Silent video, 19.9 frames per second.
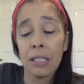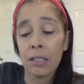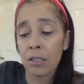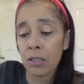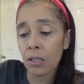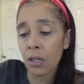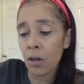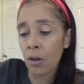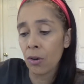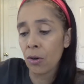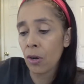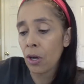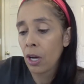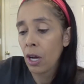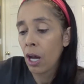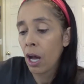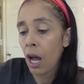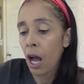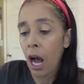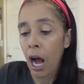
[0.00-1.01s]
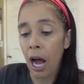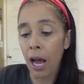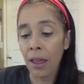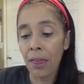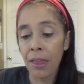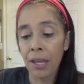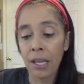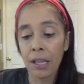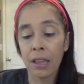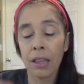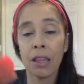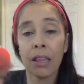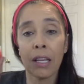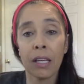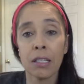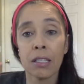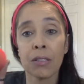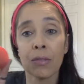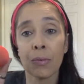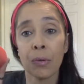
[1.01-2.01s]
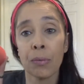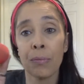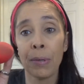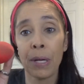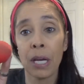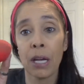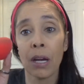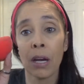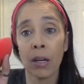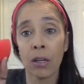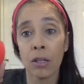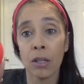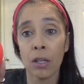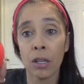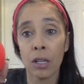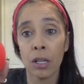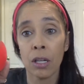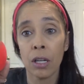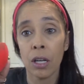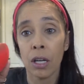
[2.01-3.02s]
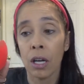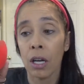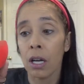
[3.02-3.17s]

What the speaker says: So I think this would be a good